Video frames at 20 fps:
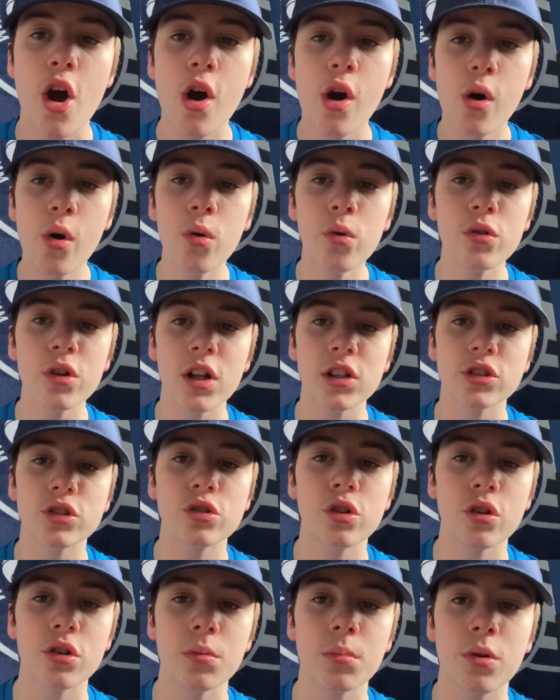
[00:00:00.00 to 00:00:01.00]
all kinds of
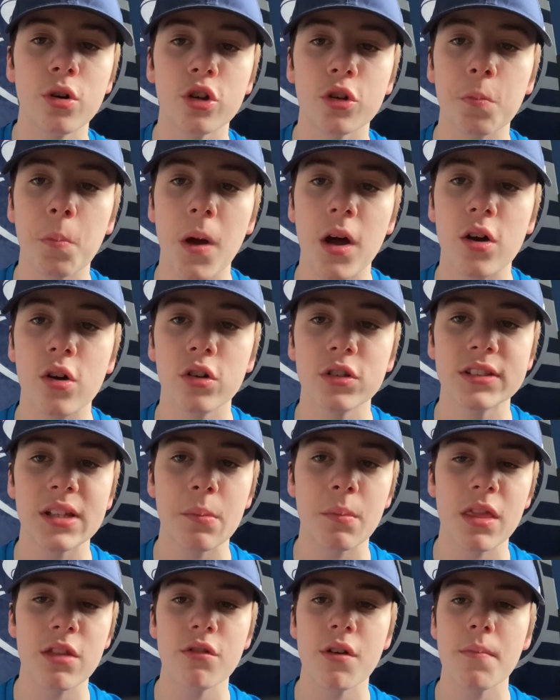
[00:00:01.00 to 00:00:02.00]
Tottenham Hotspur content,
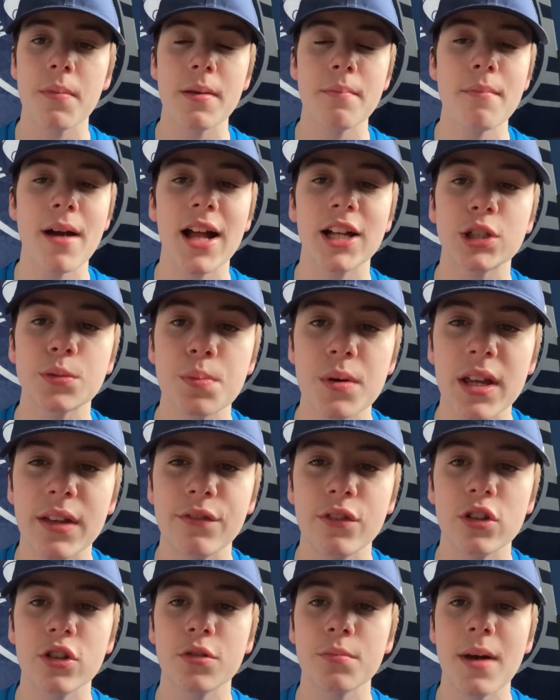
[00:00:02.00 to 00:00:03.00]
whether it be match
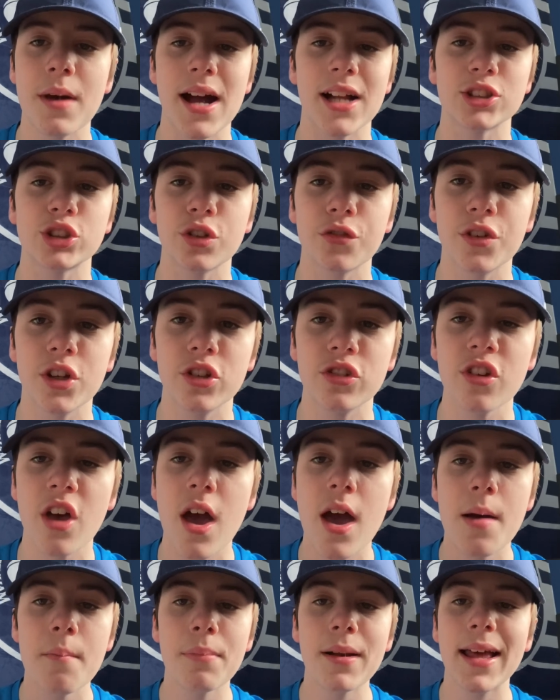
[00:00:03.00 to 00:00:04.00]
previews, match reviews,
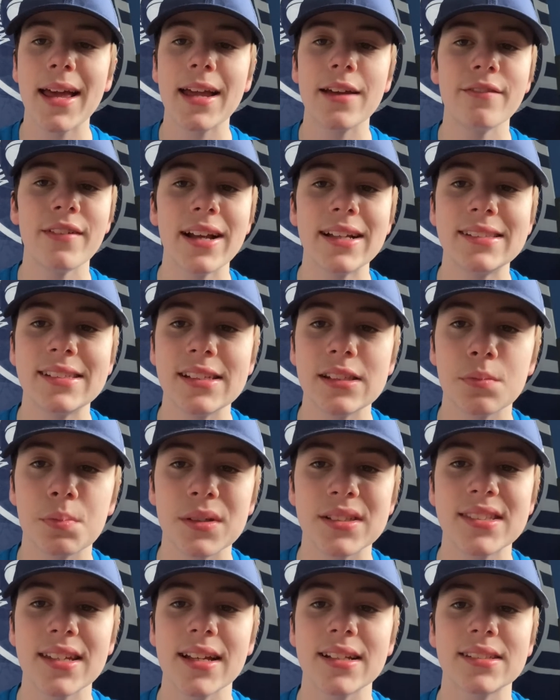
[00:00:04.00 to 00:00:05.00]
player ratings,
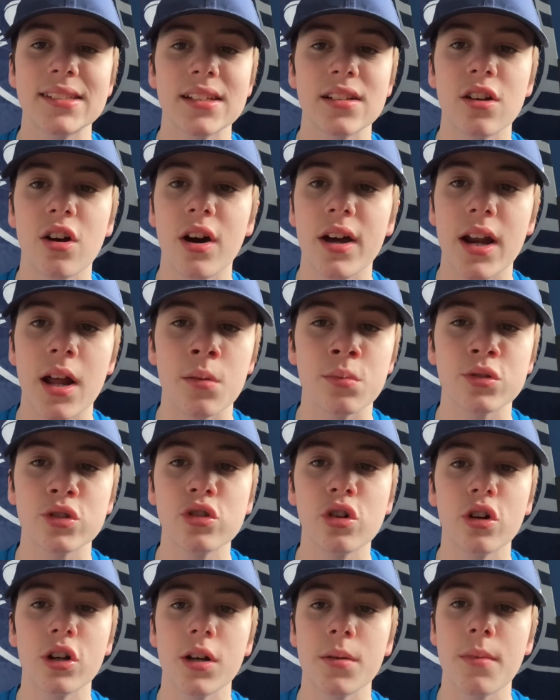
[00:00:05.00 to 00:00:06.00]
predicted lineups,
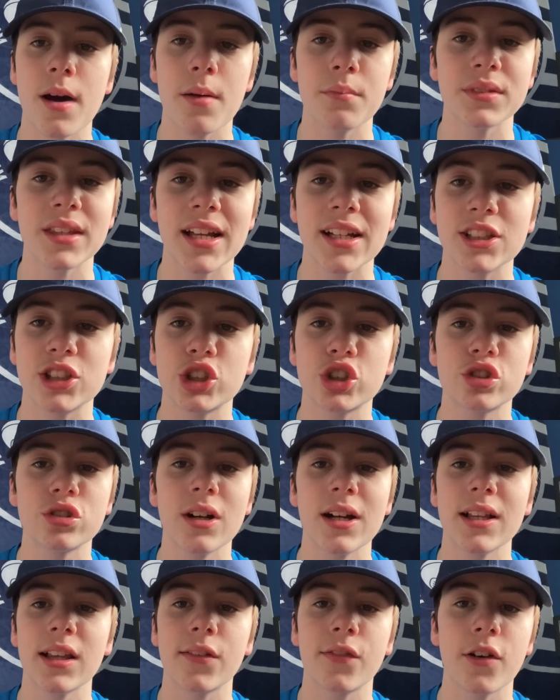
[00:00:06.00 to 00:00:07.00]
Tottenham updates,
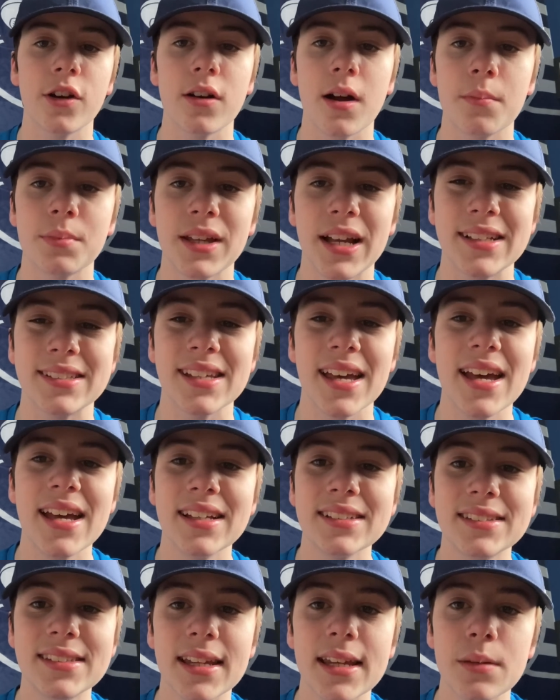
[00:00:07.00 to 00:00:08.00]
transfer updates,
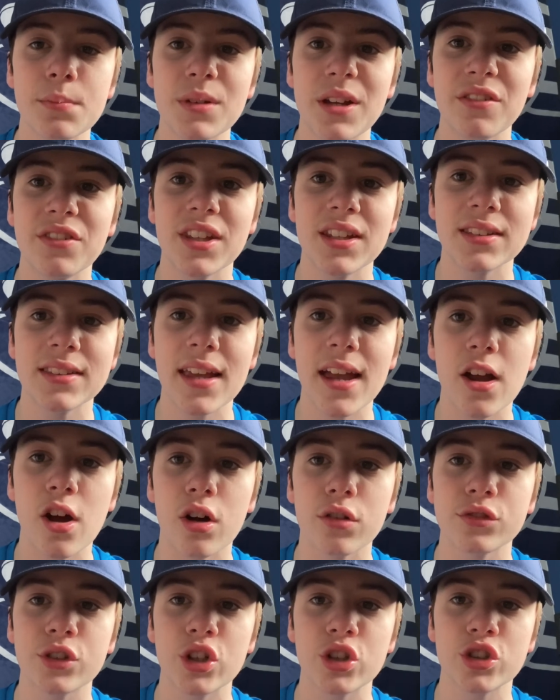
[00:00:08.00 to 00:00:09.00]
debriefs and day
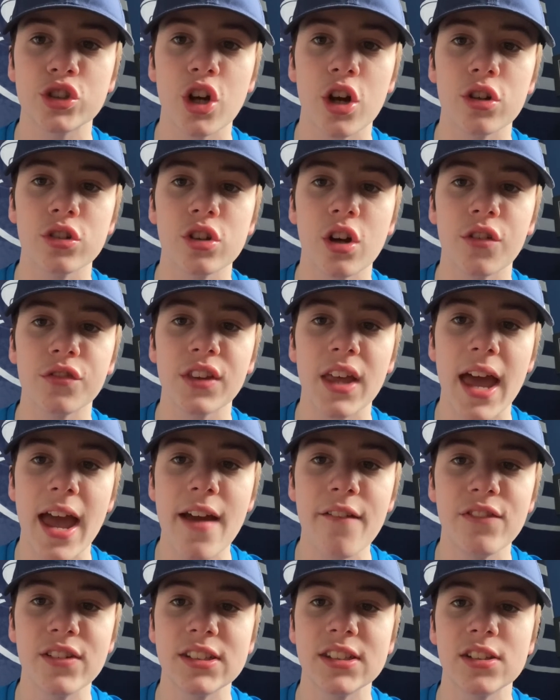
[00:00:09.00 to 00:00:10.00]
after shows after
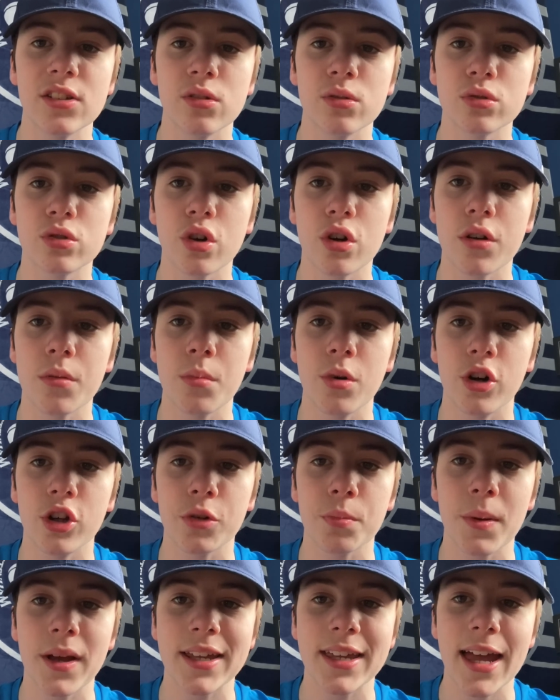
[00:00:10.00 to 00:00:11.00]
every single Tottenham
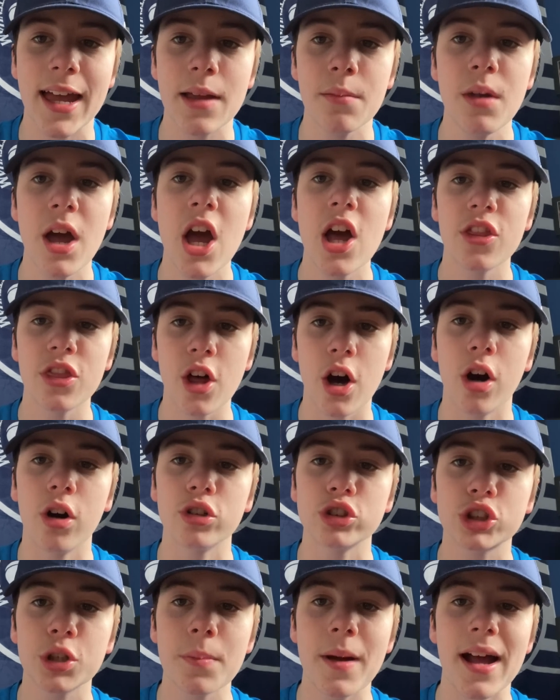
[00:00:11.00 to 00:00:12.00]
Hotspur game, the whole
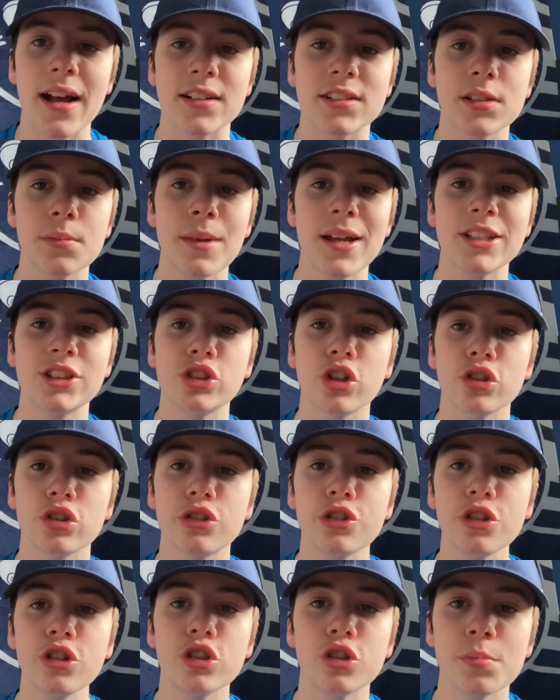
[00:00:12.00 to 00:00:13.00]
shebang. So make sure
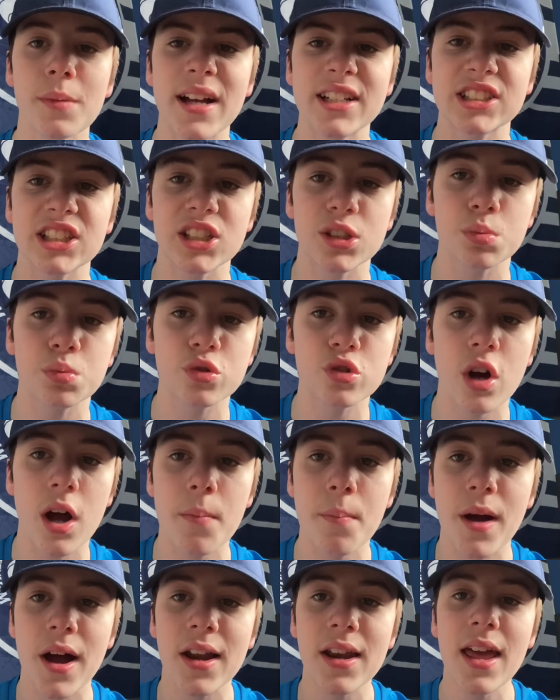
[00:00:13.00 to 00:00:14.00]
to smash that subscribe
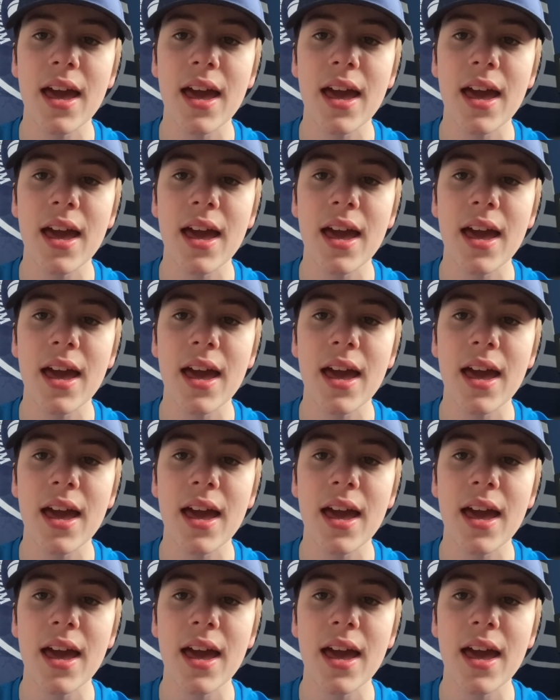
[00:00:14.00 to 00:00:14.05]
button.